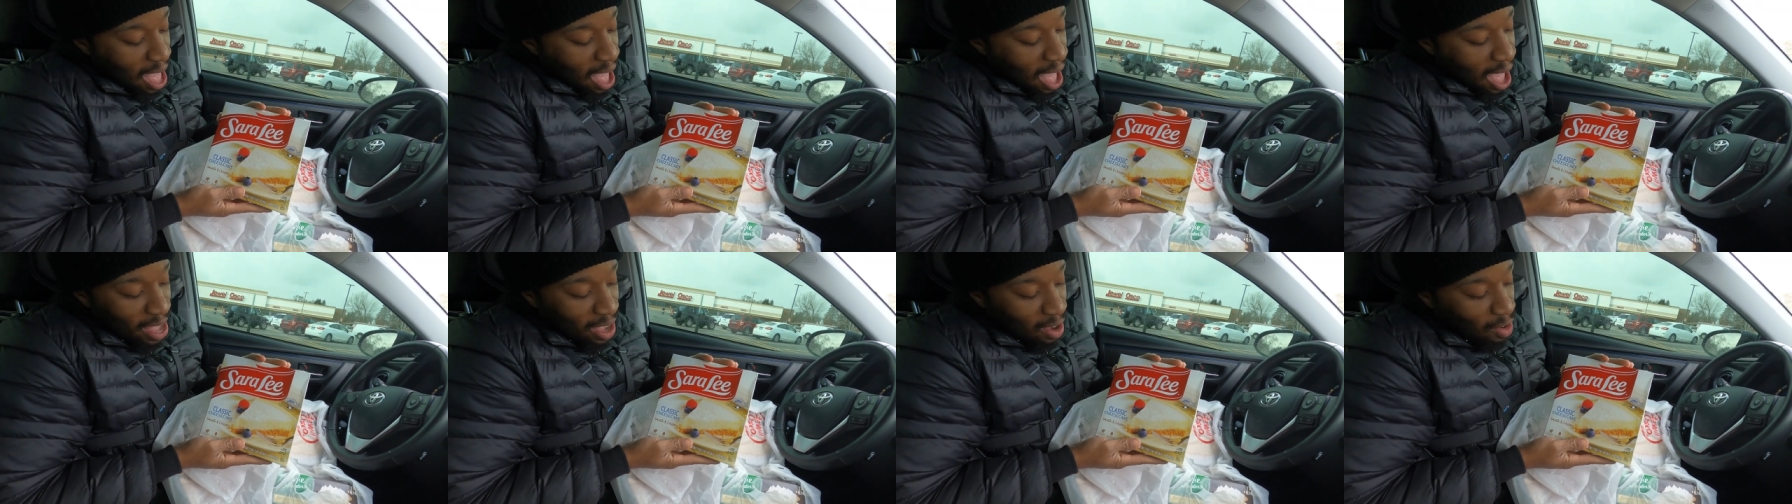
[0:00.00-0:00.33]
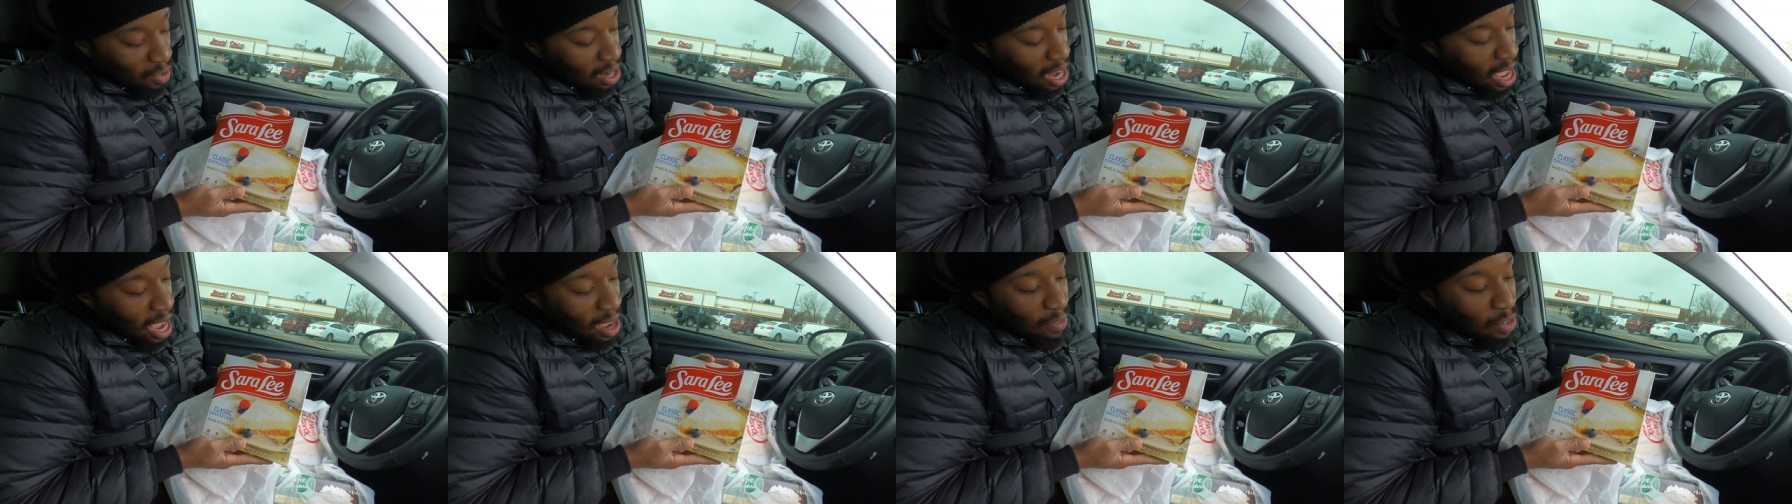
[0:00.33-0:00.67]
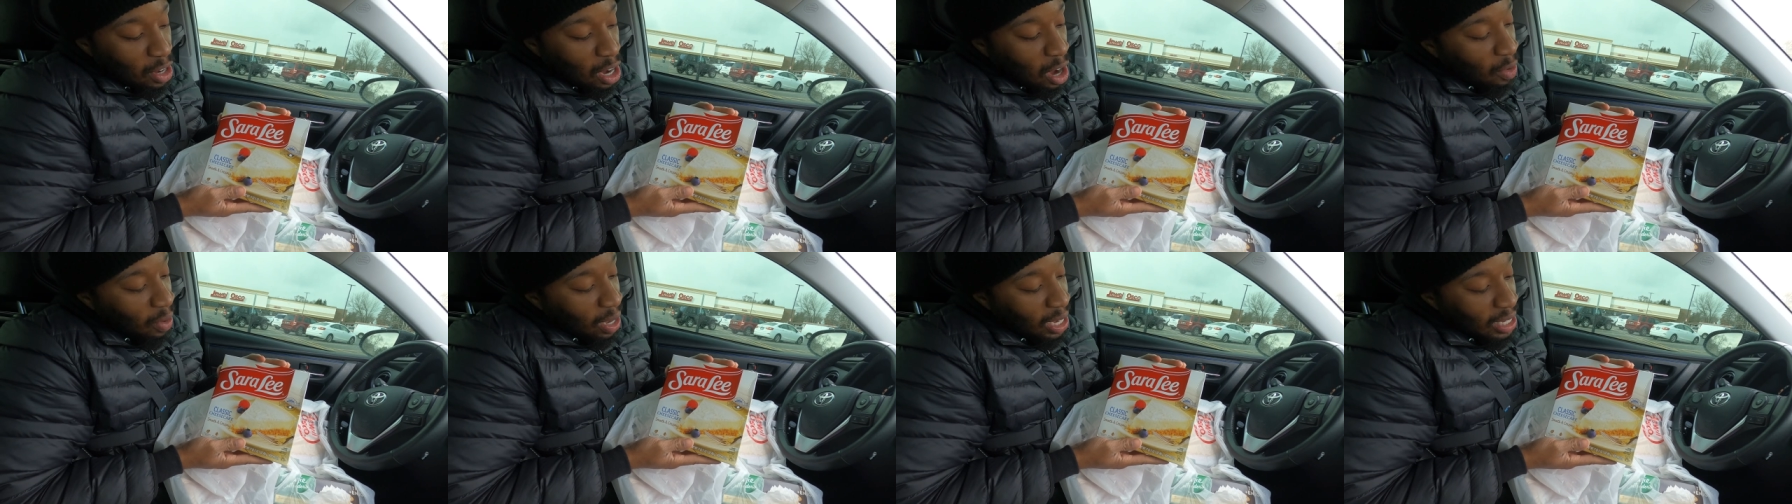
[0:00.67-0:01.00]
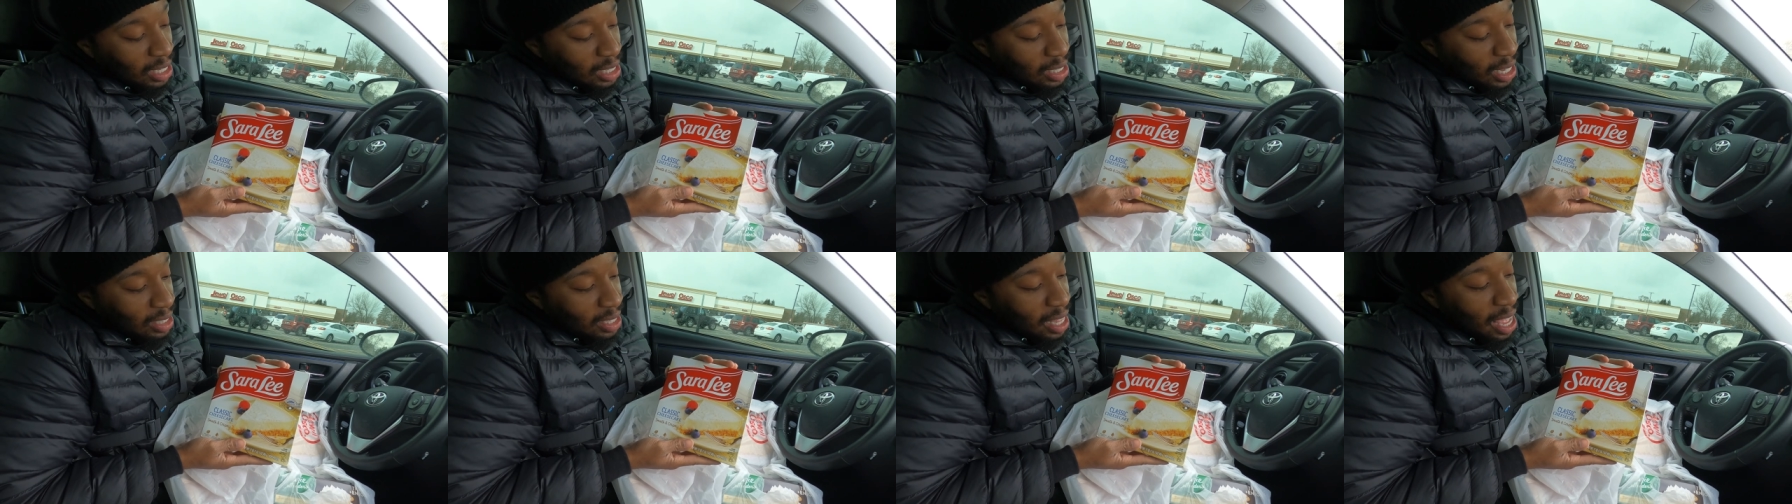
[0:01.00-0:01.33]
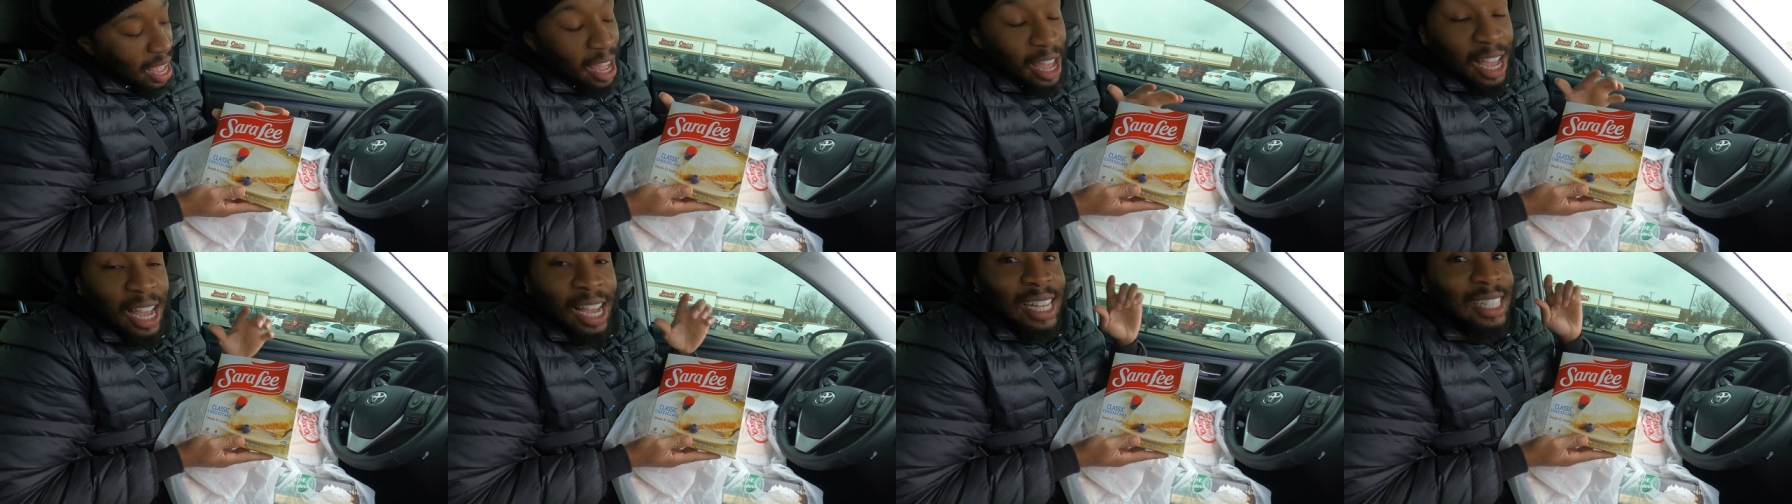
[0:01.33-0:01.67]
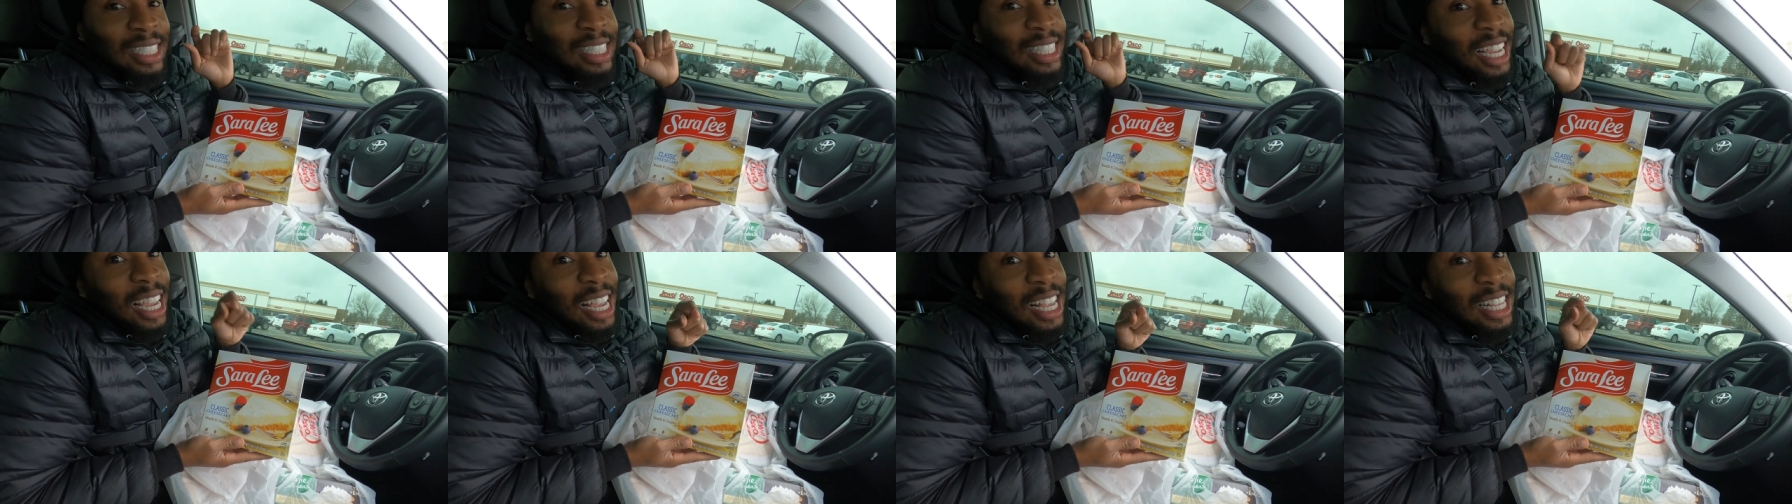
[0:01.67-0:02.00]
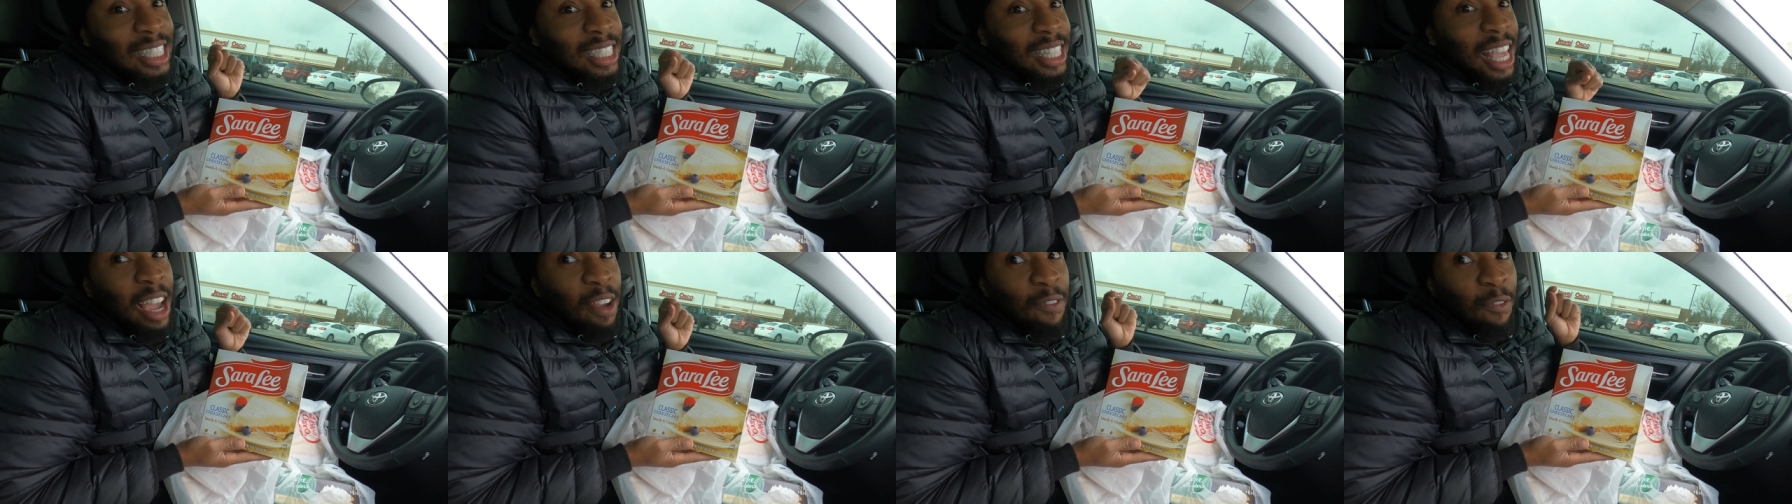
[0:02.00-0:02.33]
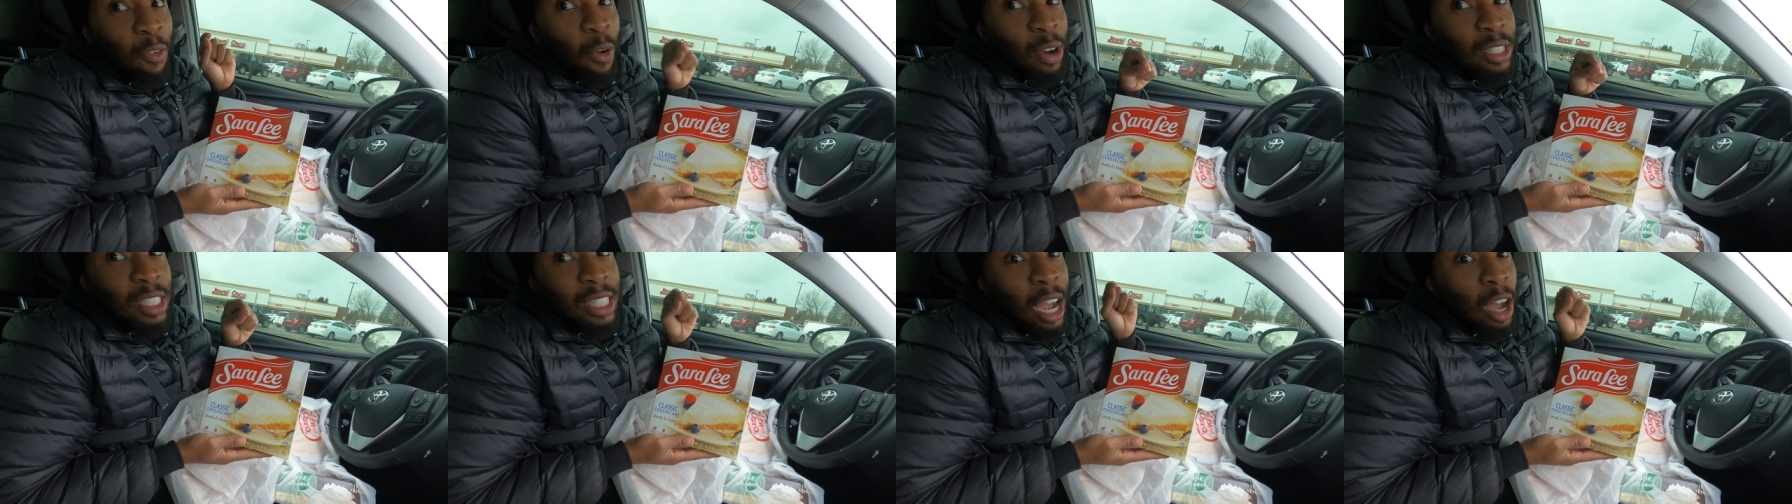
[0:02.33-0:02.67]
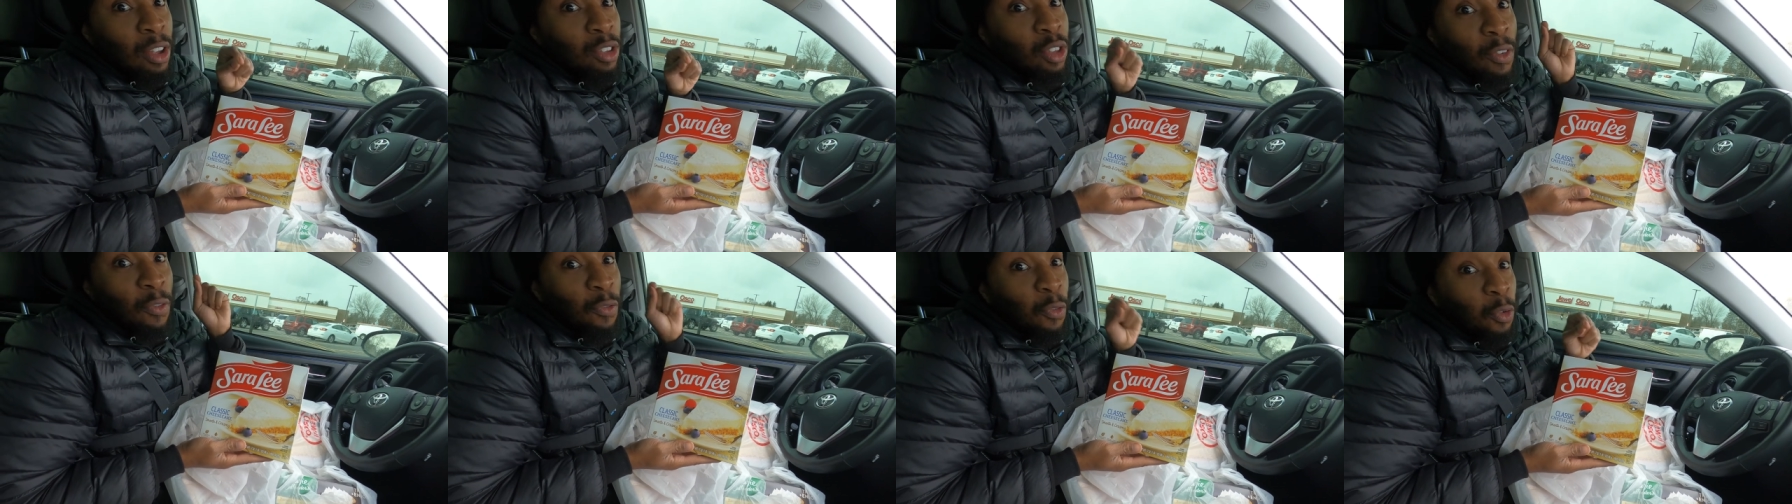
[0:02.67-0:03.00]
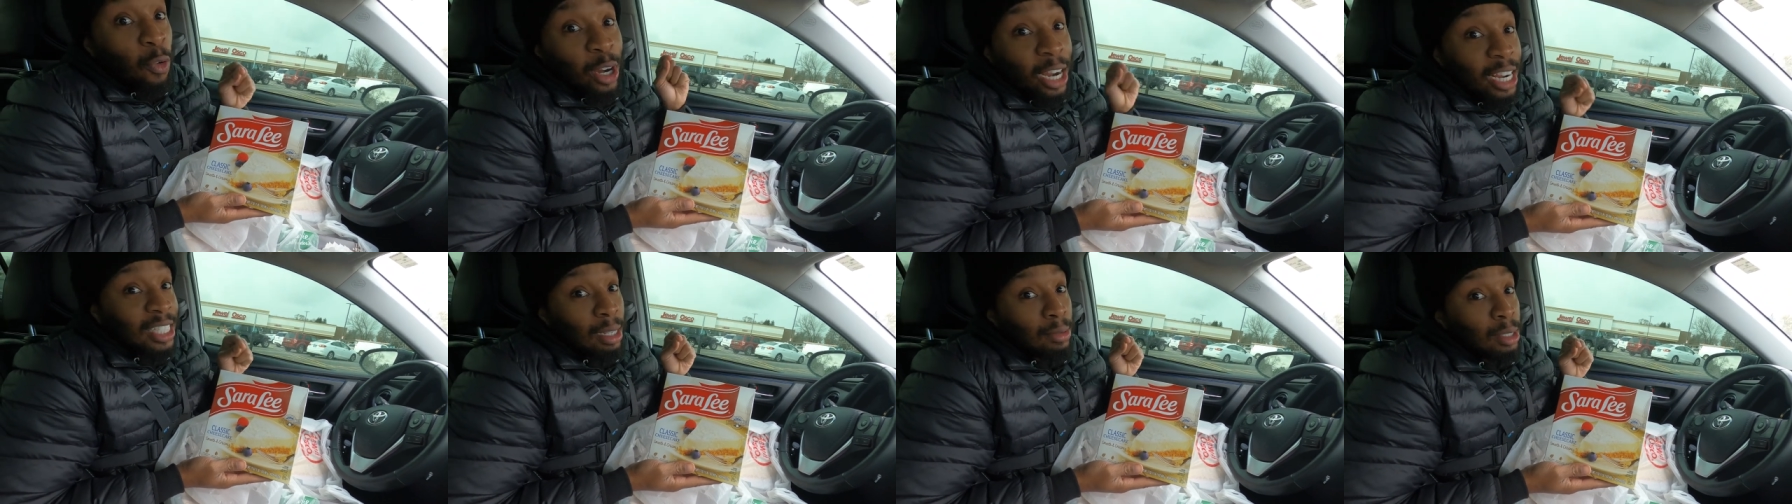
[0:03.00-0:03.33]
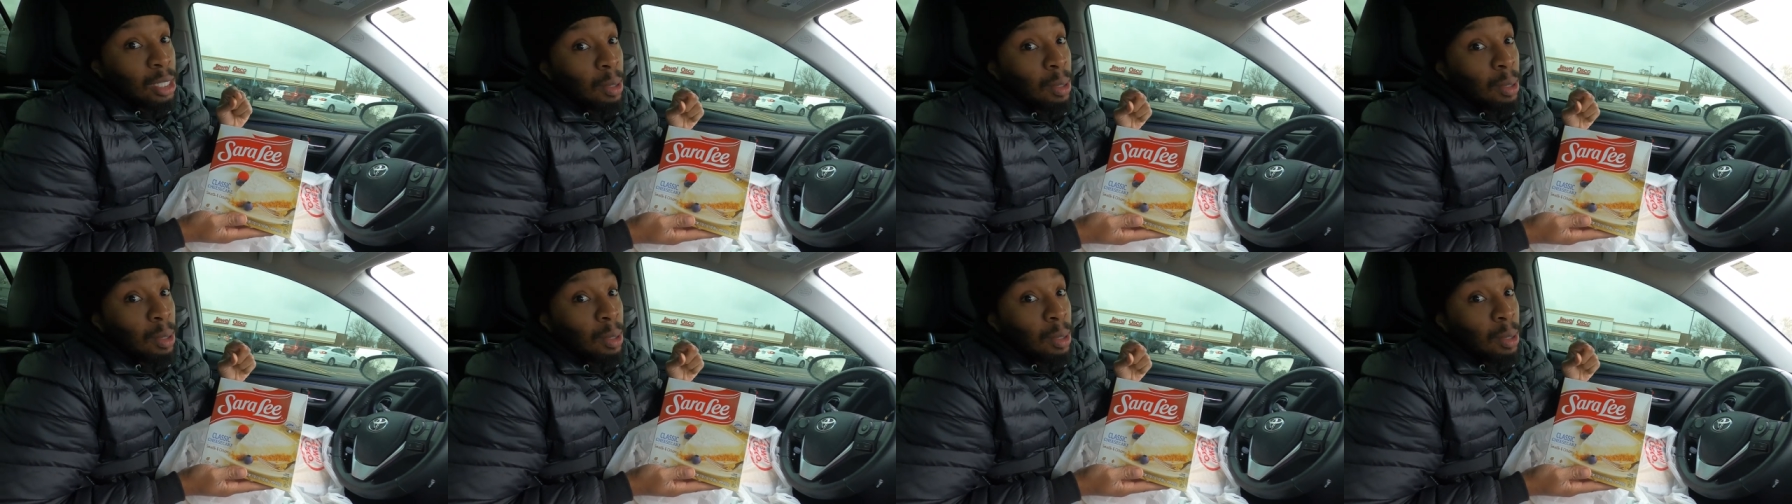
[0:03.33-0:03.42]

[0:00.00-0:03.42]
I ain't gonna lie, even though I don't eat it like that. Cheesecake fresh out the freeze.